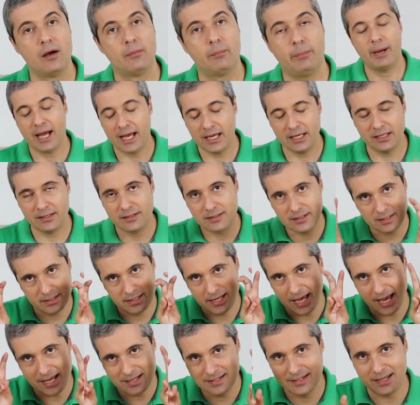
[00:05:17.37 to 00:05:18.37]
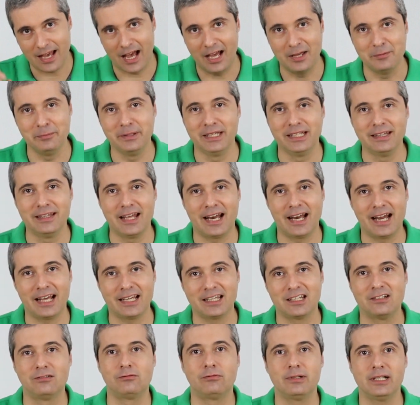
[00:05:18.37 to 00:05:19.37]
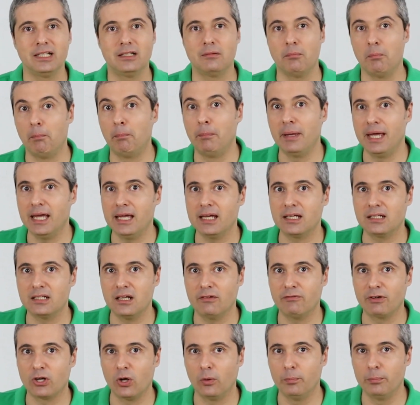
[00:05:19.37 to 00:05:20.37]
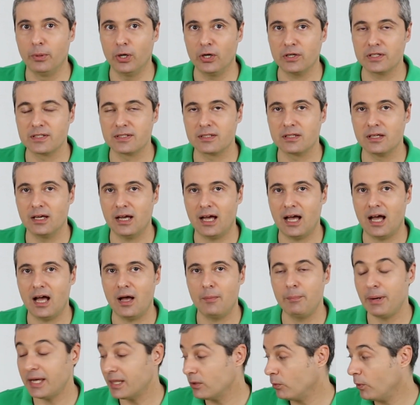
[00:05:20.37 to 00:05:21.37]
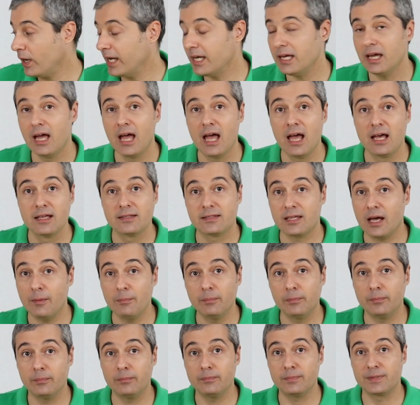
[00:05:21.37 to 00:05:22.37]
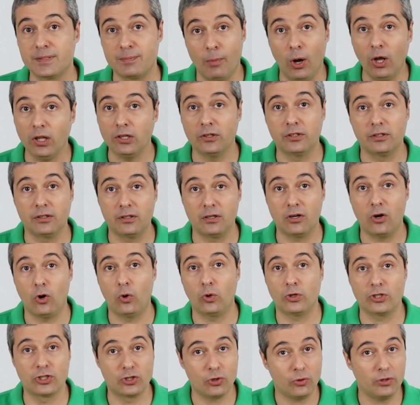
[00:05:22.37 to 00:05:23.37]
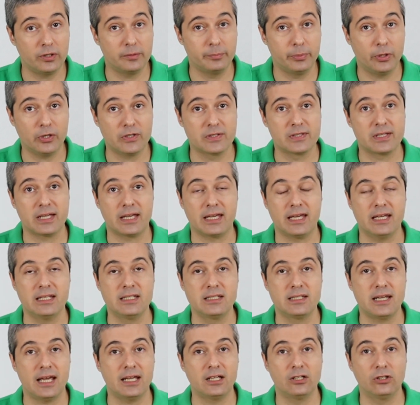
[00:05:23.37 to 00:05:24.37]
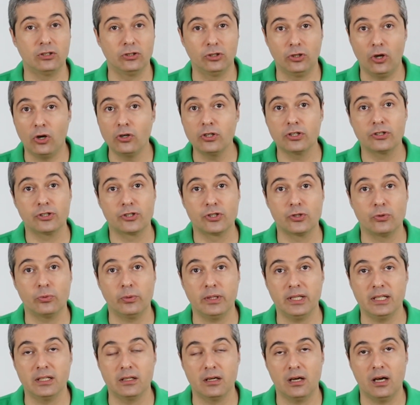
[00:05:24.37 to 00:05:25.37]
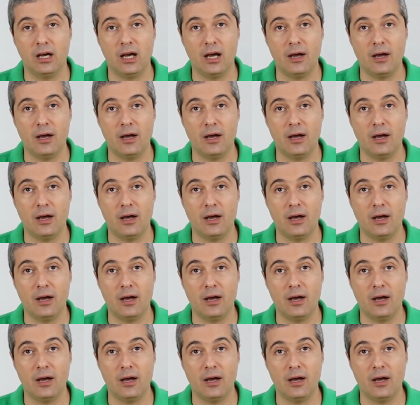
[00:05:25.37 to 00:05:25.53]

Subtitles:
By success, I mean that I can read big, difficult books. By the way, some smaller or shorter books can take longer to read